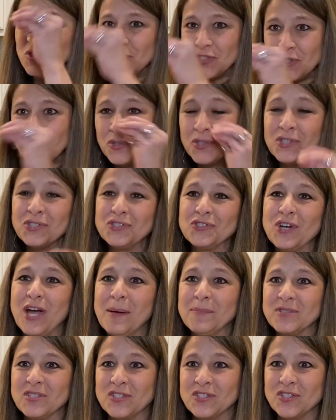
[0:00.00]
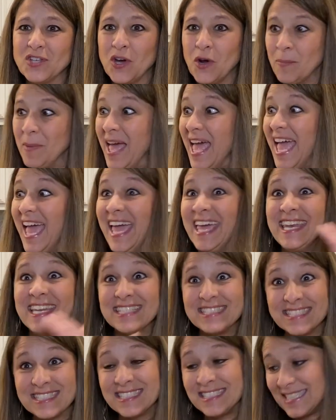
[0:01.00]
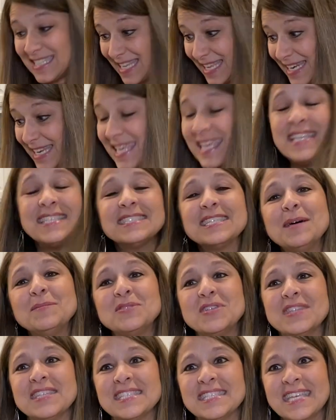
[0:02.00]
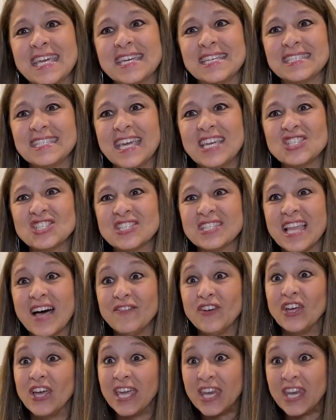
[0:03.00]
2 little drops of soap, and it heats up to the sanitation level